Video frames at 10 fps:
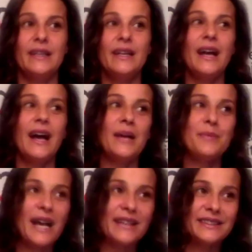I'm
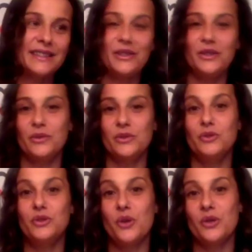asking you to
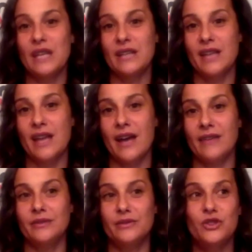donate that
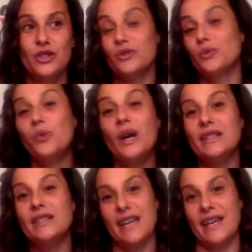just one
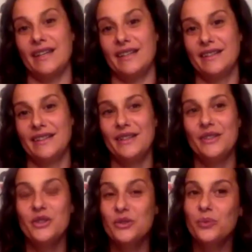day.
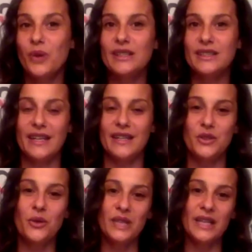Just one day,
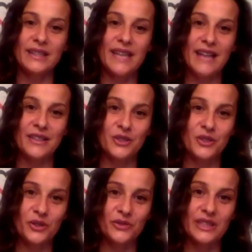donate that
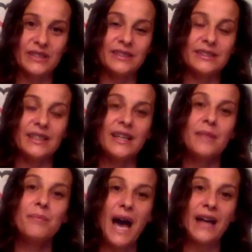service
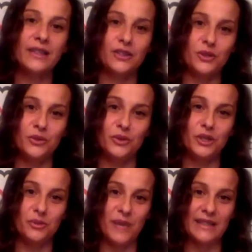back to
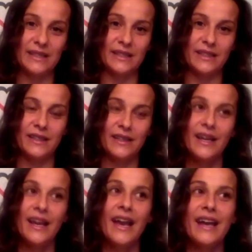humanity.
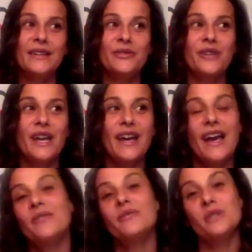And if
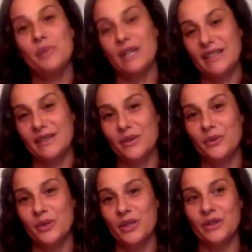everybody in the
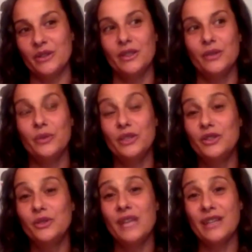world would
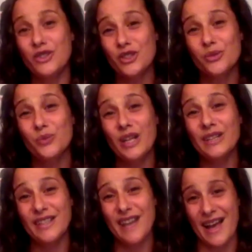do that just one
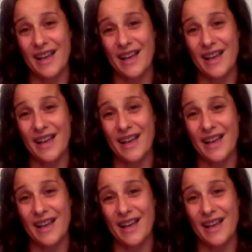time,